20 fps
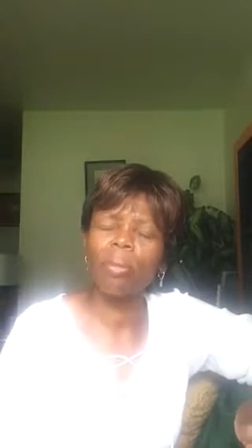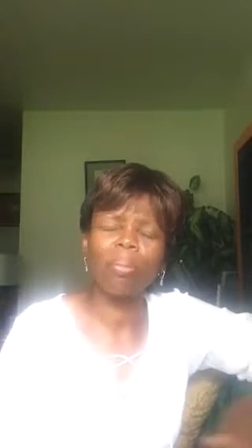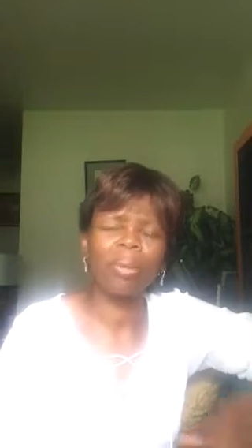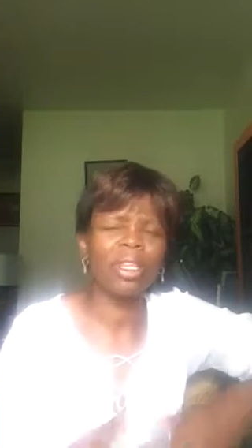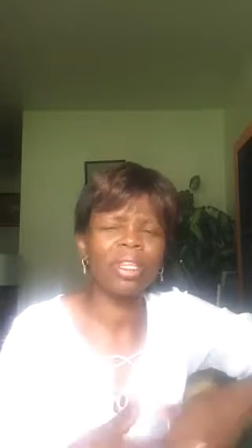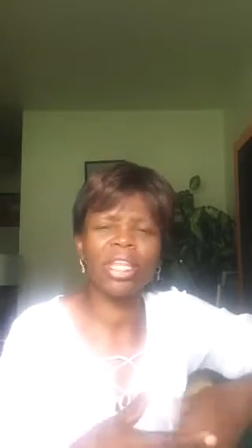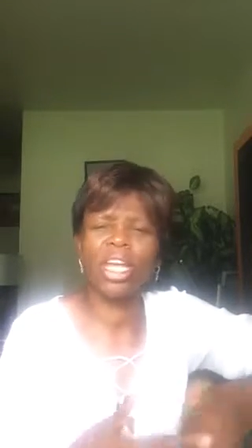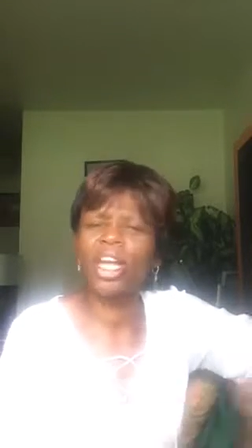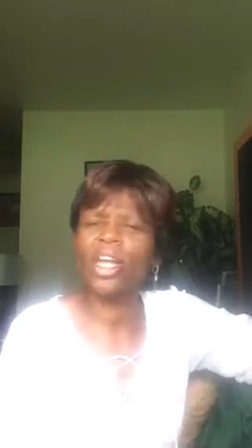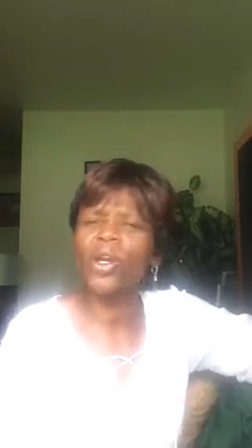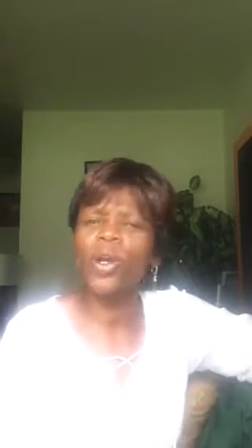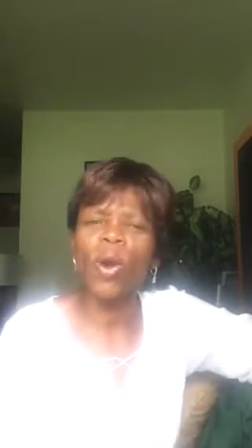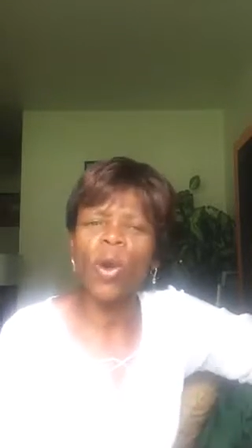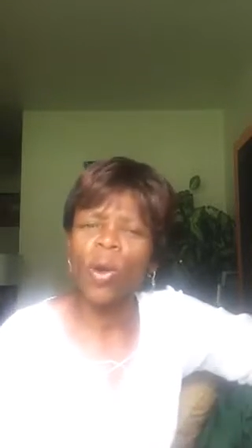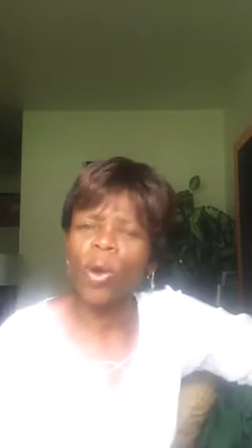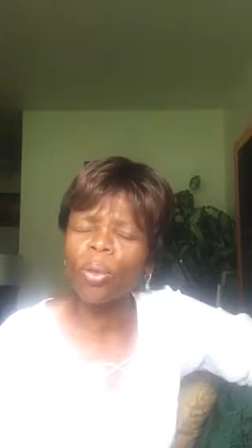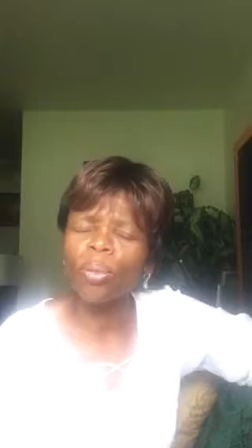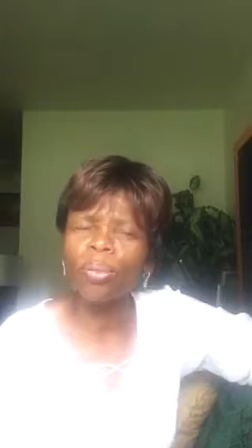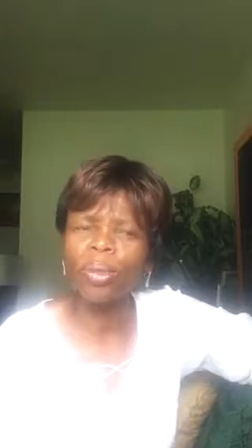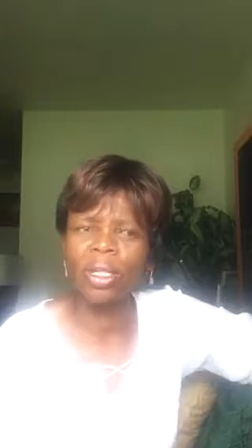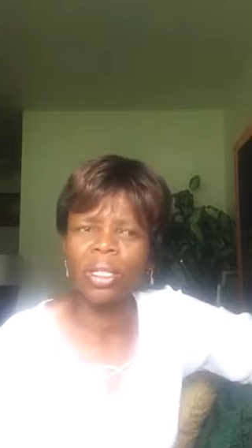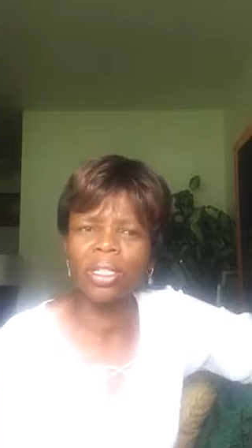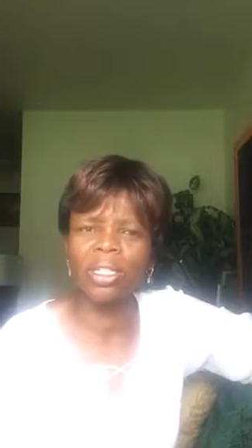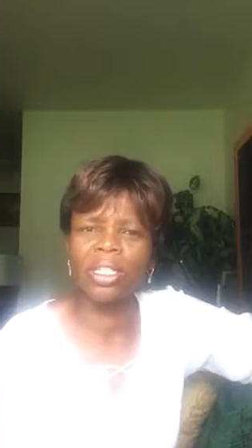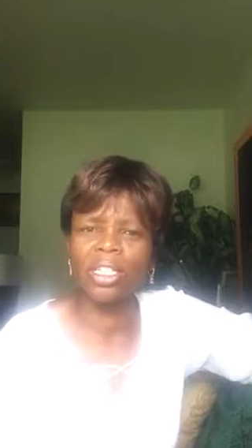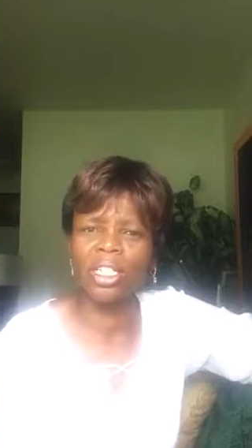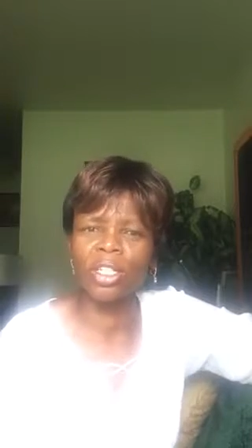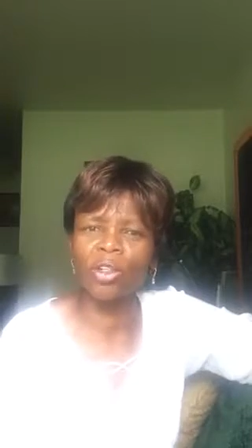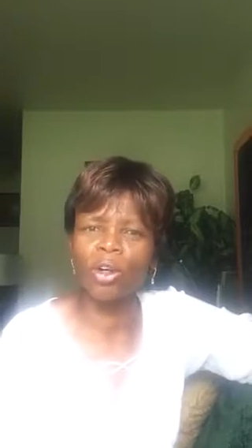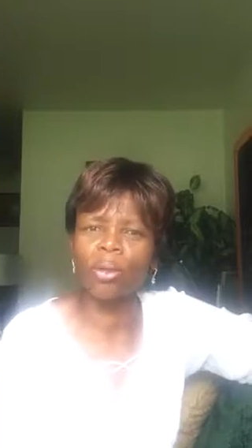but they
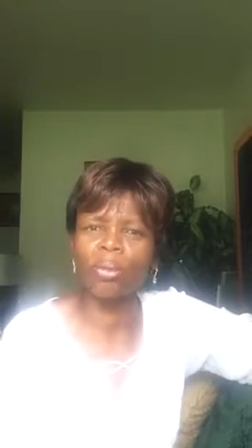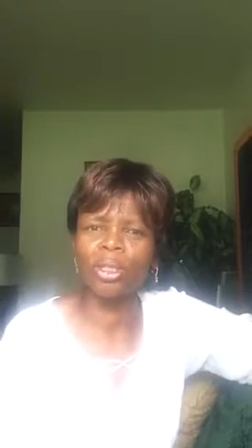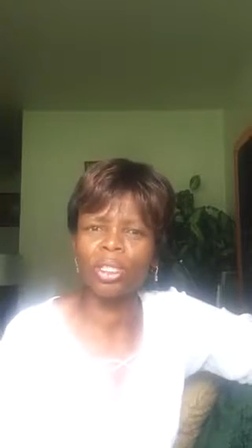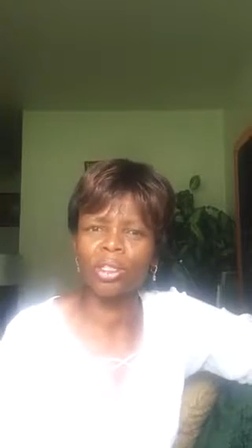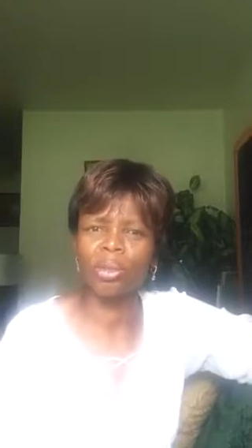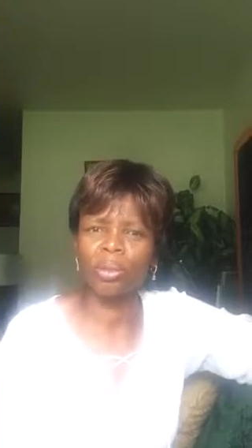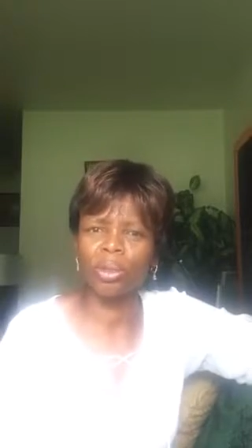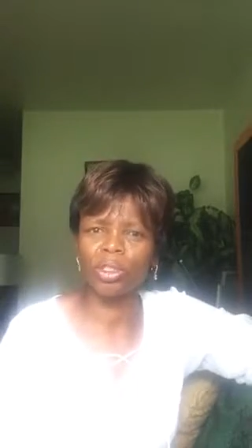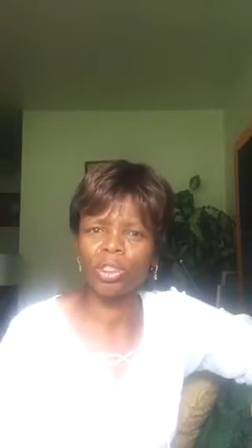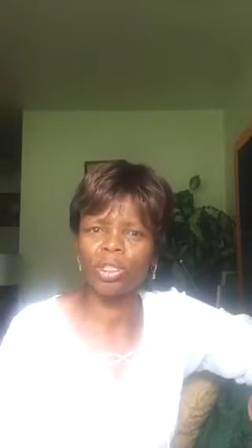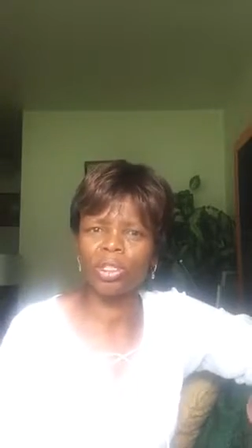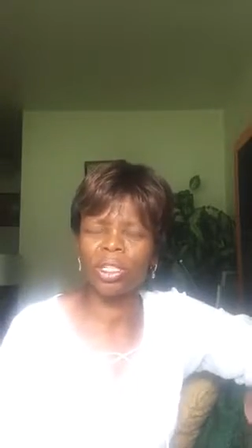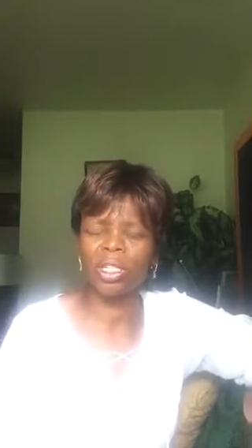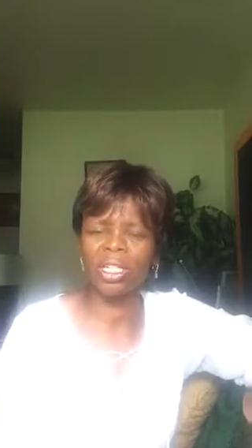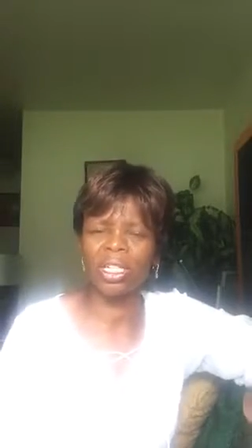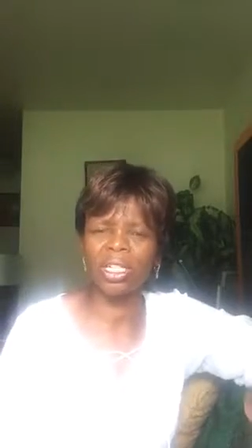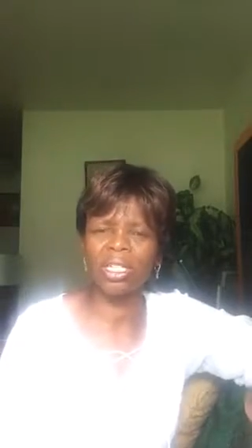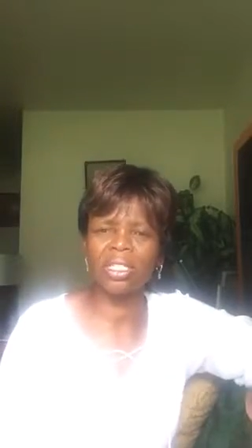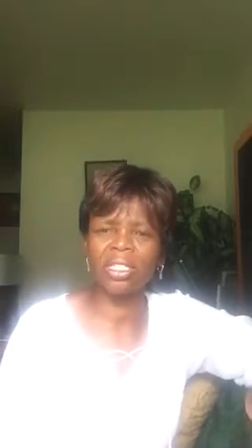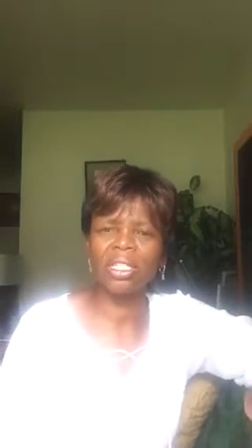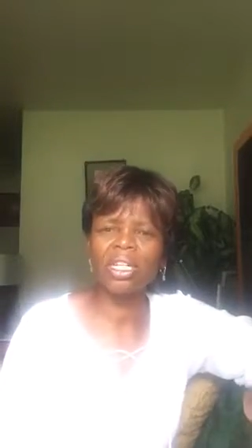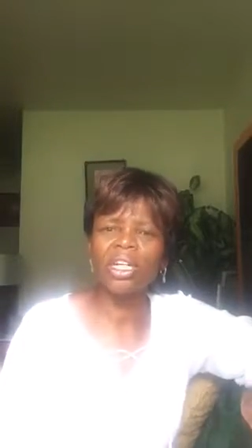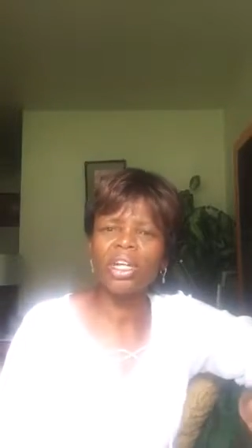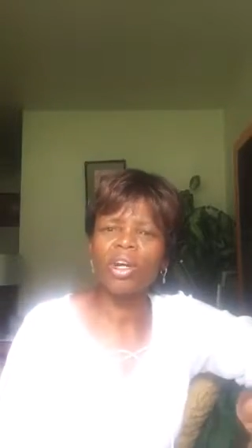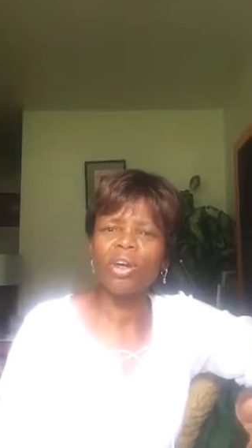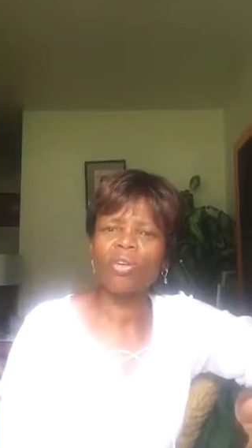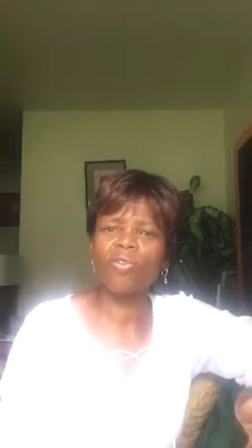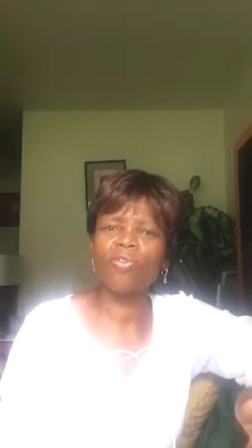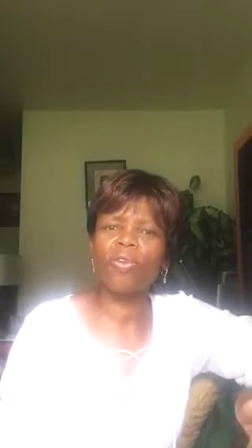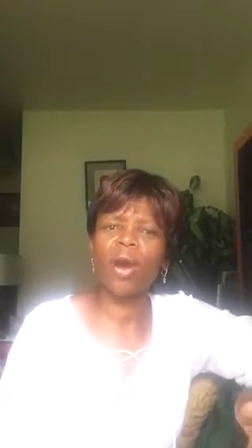opened enormous opportunities
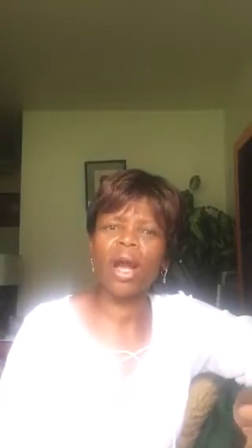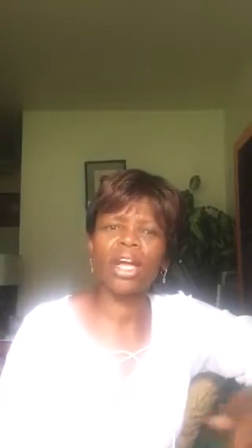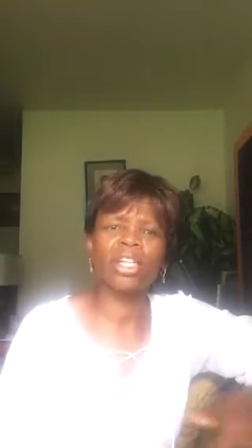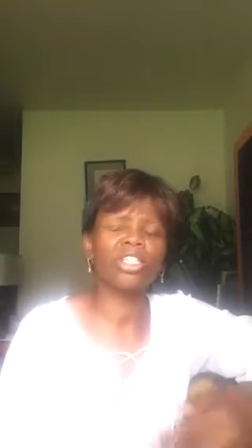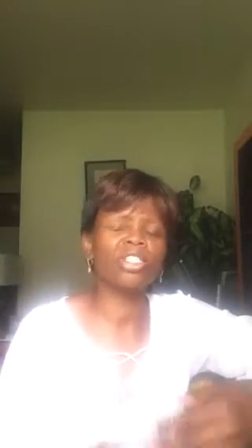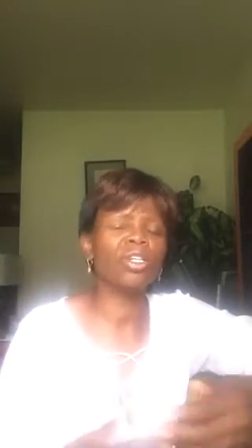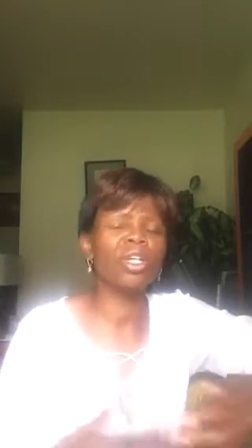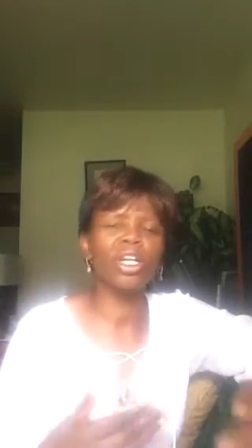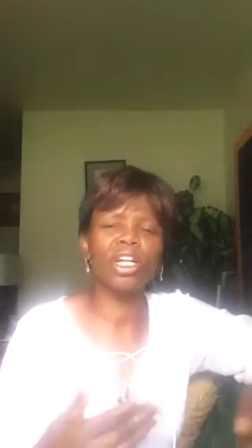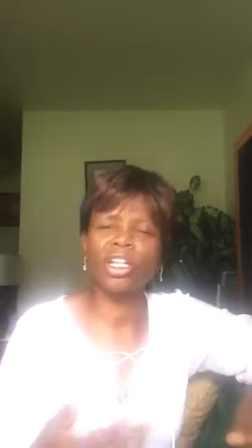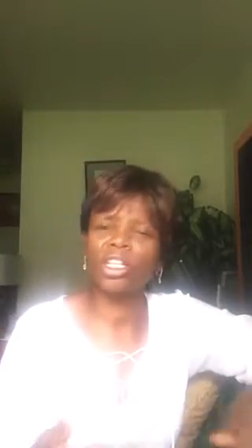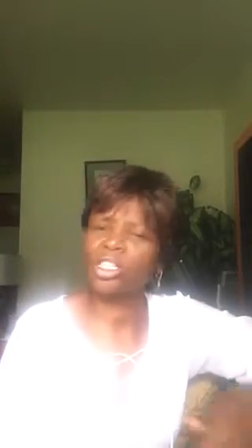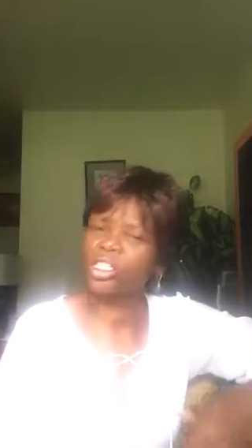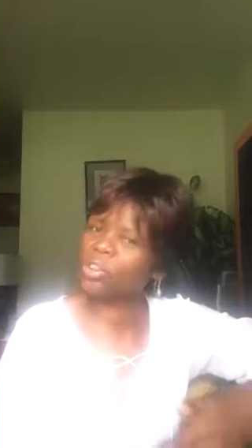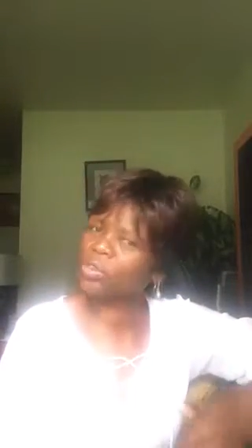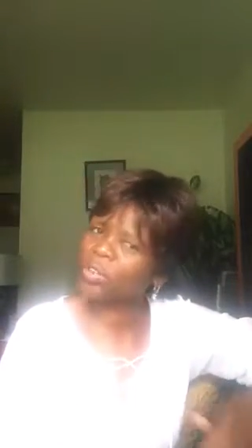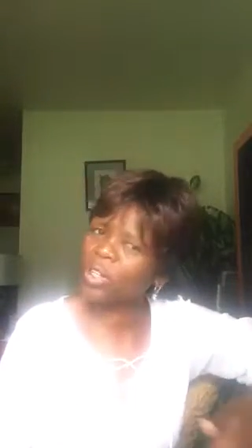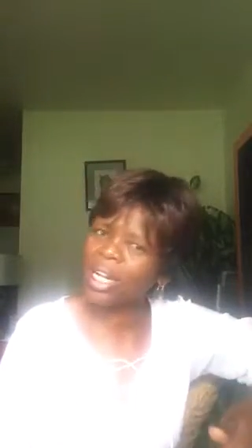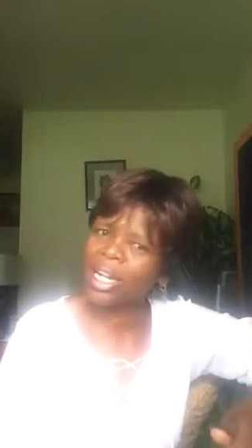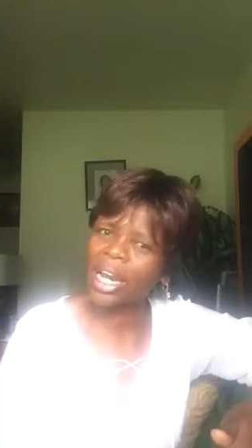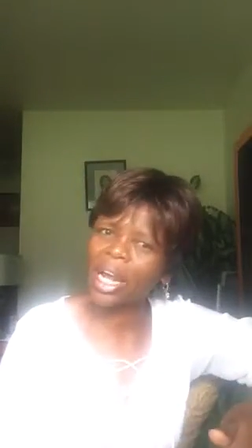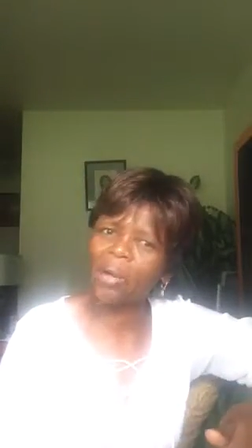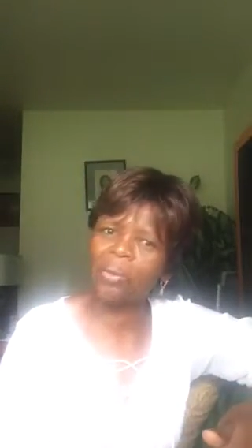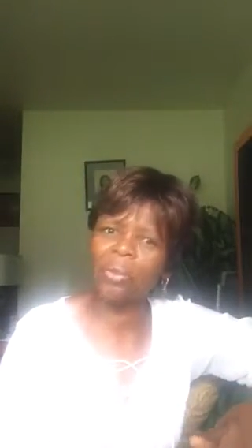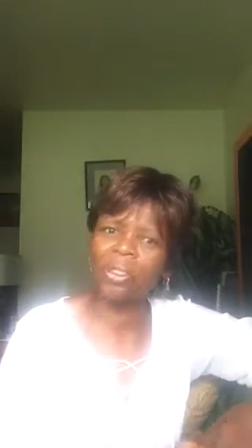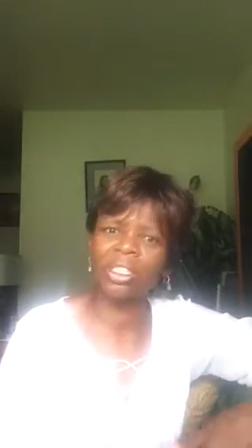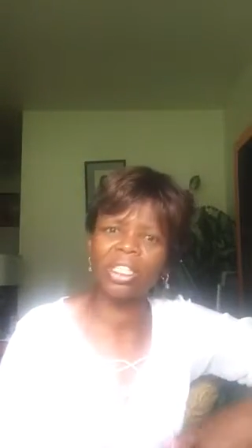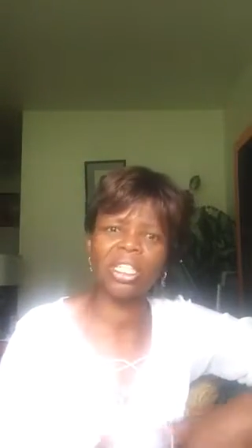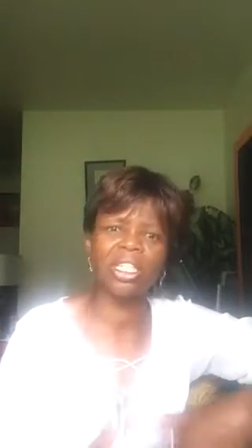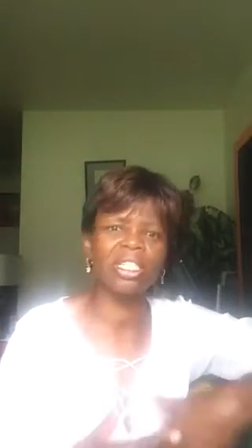for us to learn different
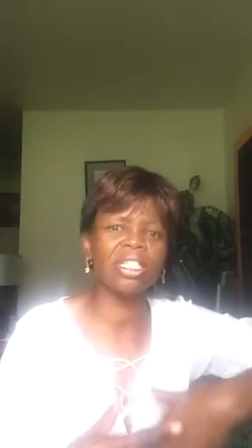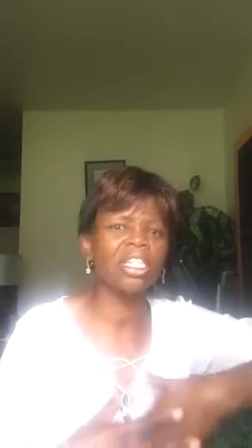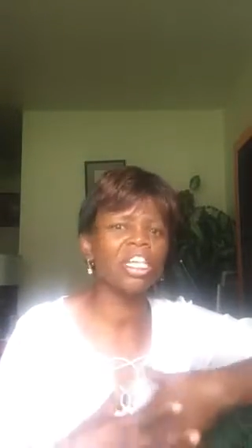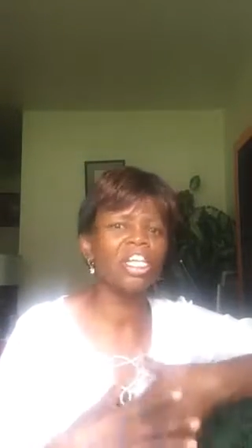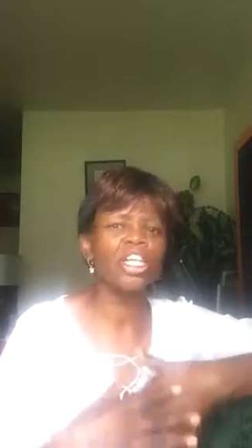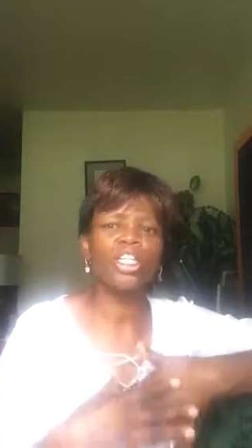languages,